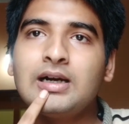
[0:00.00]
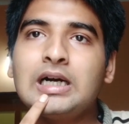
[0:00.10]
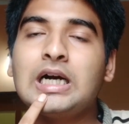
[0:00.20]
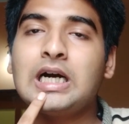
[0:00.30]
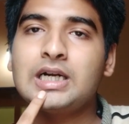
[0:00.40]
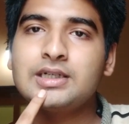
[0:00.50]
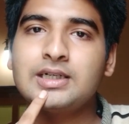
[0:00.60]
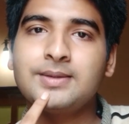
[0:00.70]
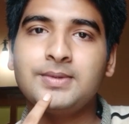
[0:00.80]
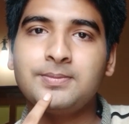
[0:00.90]

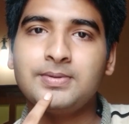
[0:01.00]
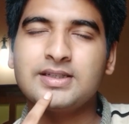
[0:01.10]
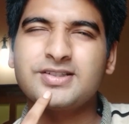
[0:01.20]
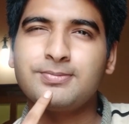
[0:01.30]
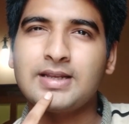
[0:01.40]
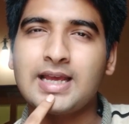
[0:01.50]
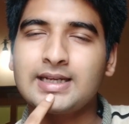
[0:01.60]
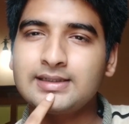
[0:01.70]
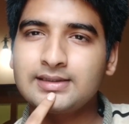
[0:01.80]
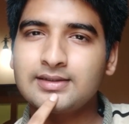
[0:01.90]
100 Mbps
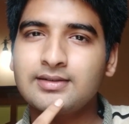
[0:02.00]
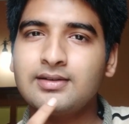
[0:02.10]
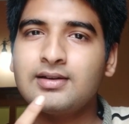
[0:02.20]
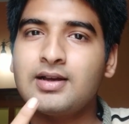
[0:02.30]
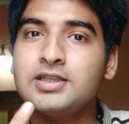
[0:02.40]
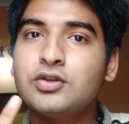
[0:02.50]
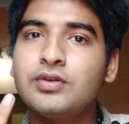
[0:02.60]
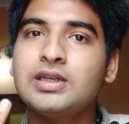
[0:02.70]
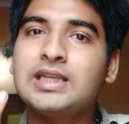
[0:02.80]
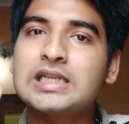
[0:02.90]
plan, you
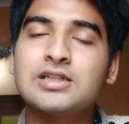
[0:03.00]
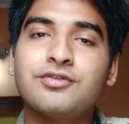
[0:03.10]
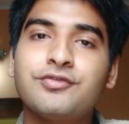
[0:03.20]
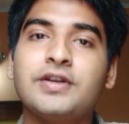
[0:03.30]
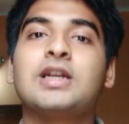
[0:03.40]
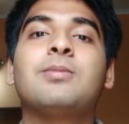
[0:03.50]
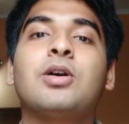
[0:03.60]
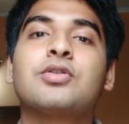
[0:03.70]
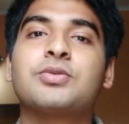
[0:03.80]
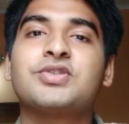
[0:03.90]
will get a fair
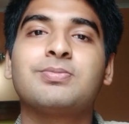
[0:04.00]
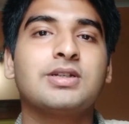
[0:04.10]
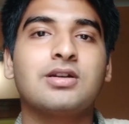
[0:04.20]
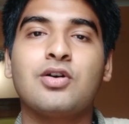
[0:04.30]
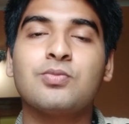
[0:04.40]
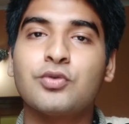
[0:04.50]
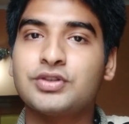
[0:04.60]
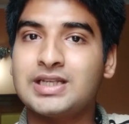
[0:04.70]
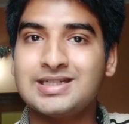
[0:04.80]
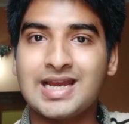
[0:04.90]
amount of speed, around
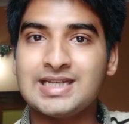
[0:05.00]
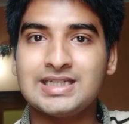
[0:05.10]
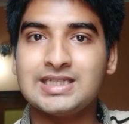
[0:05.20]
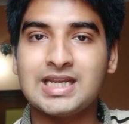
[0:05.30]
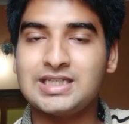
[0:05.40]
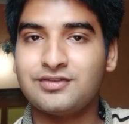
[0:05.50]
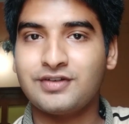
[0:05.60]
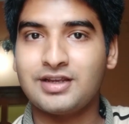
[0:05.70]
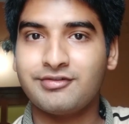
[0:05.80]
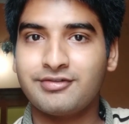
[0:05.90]
more than
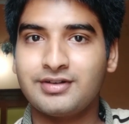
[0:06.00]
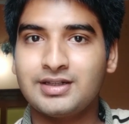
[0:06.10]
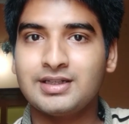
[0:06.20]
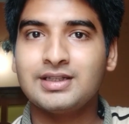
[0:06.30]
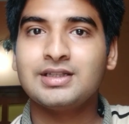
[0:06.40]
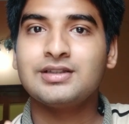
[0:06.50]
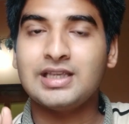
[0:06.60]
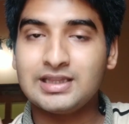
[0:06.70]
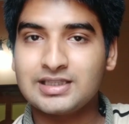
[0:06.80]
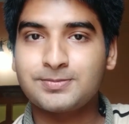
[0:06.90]
90-95
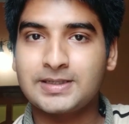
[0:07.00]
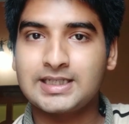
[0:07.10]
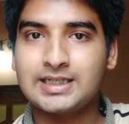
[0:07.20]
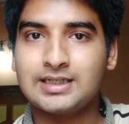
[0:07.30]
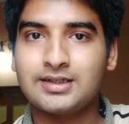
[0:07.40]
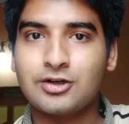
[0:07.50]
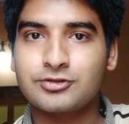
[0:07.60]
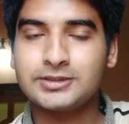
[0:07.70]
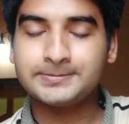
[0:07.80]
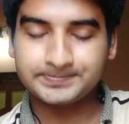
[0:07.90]
in this particular
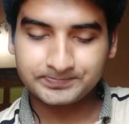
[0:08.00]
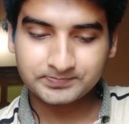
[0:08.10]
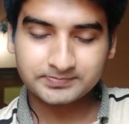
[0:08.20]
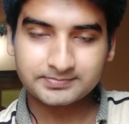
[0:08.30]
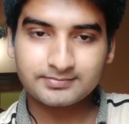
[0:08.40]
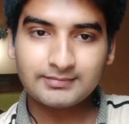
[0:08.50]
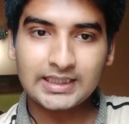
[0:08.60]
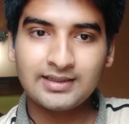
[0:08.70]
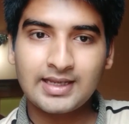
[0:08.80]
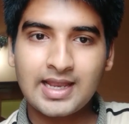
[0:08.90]
router.
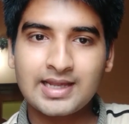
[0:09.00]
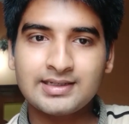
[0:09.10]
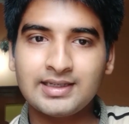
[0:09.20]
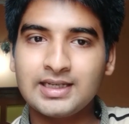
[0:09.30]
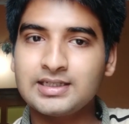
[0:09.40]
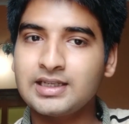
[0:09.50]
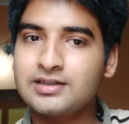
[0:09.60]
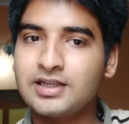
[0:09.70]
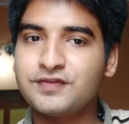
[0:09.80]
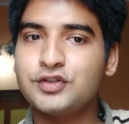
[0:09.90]
And
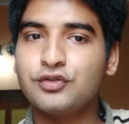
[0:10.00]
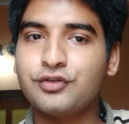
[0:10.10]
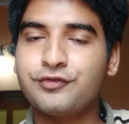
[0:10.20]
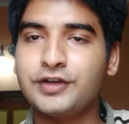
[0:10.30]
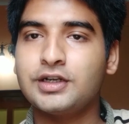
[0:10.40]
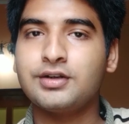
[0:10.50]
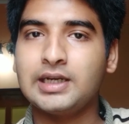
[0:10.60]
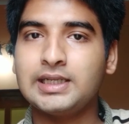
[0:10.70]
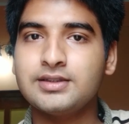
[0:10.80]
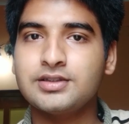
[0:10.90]
it gives you a fair
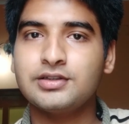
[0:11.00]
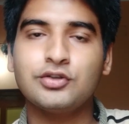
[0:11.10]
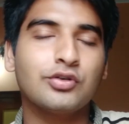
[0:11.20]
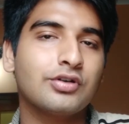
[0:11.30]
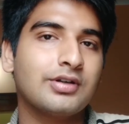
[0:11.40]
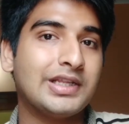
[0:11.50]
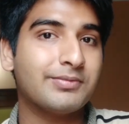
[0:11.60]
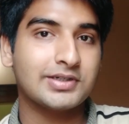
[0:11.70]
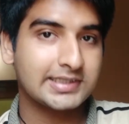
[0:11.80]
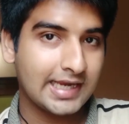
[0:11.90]
range. Your
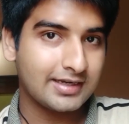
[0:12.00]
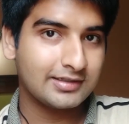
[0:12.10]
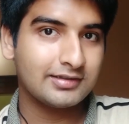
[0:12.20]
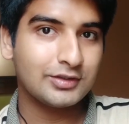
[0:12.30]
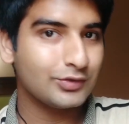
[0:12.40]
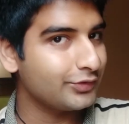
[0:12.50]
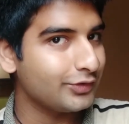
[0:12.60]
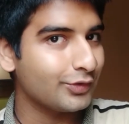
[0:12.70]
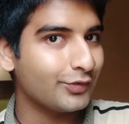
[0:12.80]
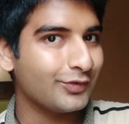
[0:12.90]
neighbors can use
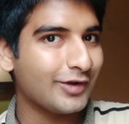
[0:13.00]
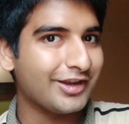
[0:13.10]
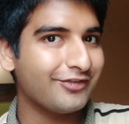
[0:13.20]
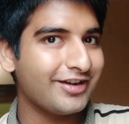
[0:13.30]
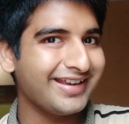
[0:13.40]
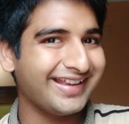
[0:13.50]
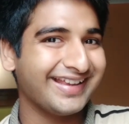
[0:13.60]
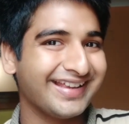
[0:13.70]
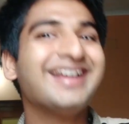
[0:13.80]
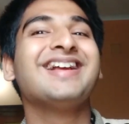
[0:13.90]
your Wi-Fi.
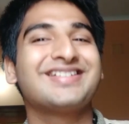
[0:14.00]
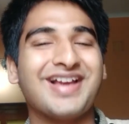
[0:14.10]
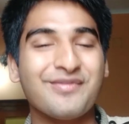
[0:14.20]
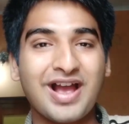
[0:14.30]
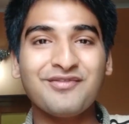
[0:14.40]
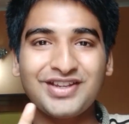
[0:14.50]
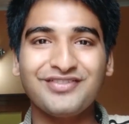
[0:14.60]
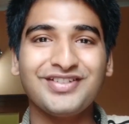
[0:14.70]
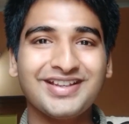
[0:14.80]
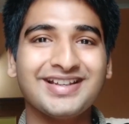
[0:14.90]
So I'm
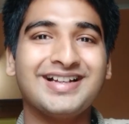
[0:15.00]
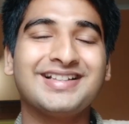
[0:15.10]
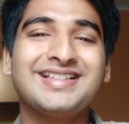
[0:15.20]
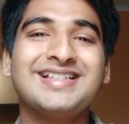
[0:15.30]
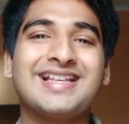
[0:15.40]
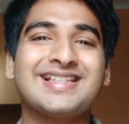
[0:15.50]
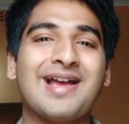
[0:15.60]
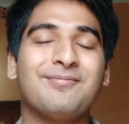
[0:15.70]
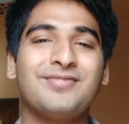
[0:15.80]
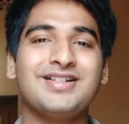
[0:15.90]
giving these
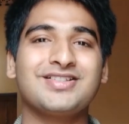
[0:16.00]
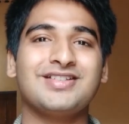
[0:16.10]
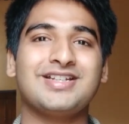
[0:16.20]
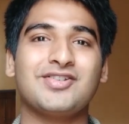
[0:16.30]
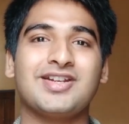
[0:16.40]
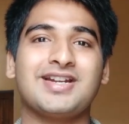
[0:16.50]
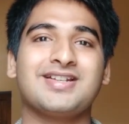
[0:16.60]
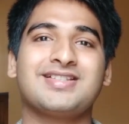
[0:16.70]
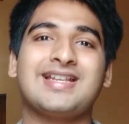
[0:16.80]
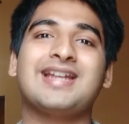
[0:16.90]
examples so that you can
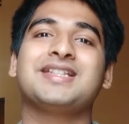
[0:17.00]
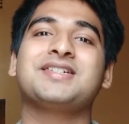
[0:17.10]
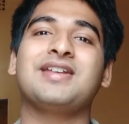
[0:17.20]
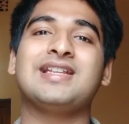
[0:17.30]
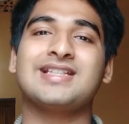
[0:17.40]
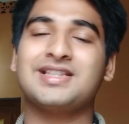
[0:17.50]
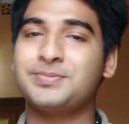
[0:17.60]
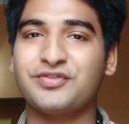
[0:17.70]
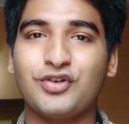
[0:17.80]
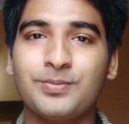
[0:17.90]
understand the range and the
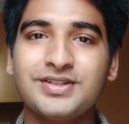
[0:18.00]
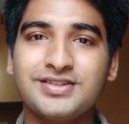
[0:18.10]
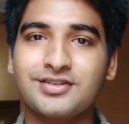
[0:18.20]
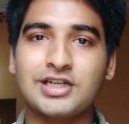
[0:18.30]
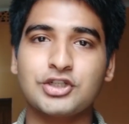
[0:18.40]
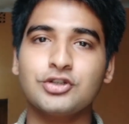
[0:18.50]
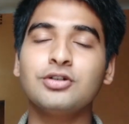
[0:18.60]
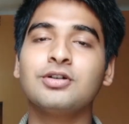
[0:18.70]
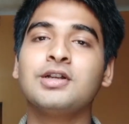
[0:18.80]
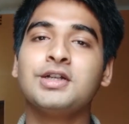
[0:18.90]
performance
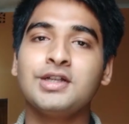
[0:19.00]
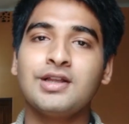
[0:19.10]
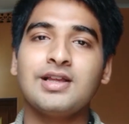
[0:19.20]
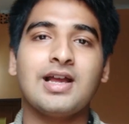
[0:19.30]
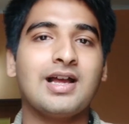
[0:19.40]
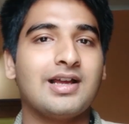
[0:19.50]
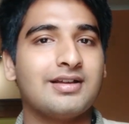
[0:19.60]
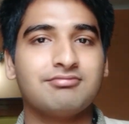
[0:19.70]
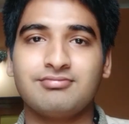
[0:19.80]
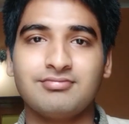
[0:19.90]
ratio.
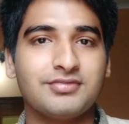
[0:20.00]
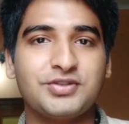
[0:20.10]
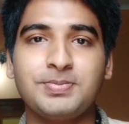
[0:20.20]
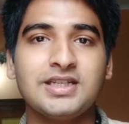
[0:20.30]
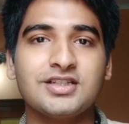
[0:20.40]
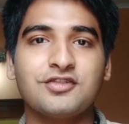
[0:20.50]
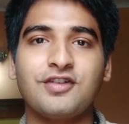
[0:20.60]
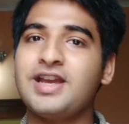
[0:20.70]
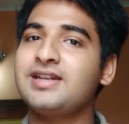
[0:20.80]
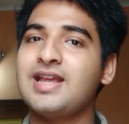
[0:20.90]
Speed is
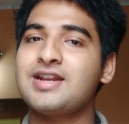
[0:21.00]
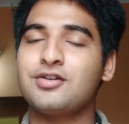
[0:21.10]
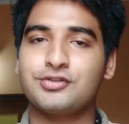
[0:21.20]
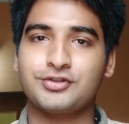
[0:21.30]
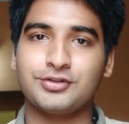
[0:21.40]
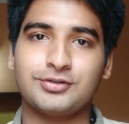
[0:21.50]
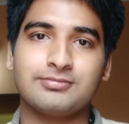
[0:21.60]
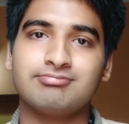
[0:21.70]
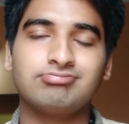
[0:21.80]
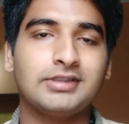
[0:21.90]
fine, and
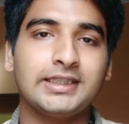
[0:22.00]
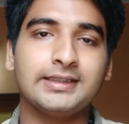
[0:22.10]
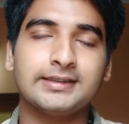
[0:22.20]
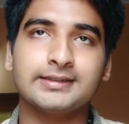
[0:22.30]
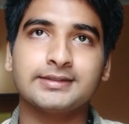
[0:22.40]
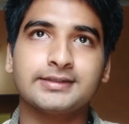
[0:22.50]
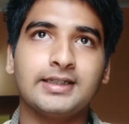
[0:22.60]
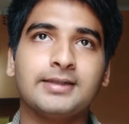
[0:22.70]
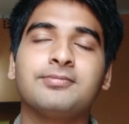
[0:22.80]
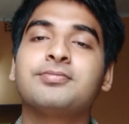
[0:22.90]
also the
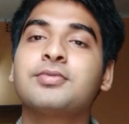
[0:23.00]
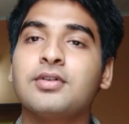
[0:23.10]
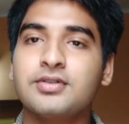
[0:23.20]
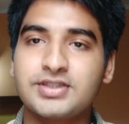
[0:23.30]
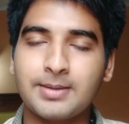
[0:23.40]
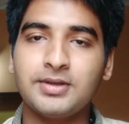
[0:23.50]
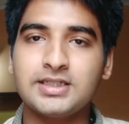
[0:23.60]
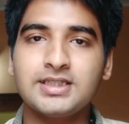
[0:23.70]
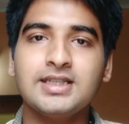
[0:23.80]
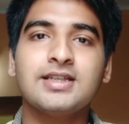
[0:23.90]

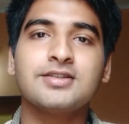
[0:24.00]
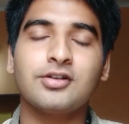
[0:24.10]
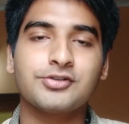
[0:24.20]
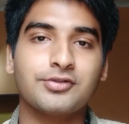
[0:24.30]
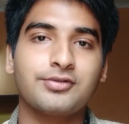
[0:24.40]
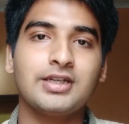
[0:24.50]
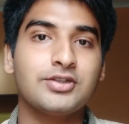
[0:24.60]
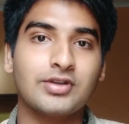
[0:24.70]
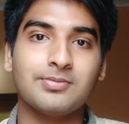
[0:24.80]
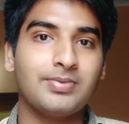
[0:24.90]
stability is also great.
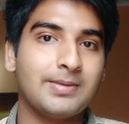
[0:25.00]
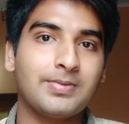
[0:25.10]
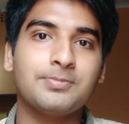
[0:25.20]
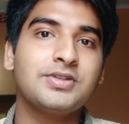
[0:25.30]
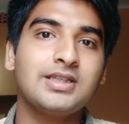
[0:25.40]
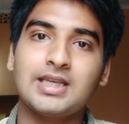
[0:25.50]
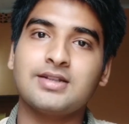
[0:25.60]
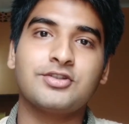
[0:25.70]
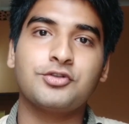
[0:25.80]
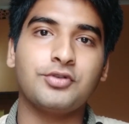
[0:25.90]
You can play PUBG,
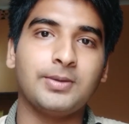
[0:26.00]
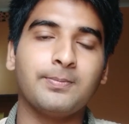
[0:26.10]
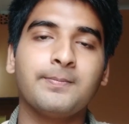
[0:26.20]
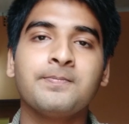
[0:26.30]
can stream.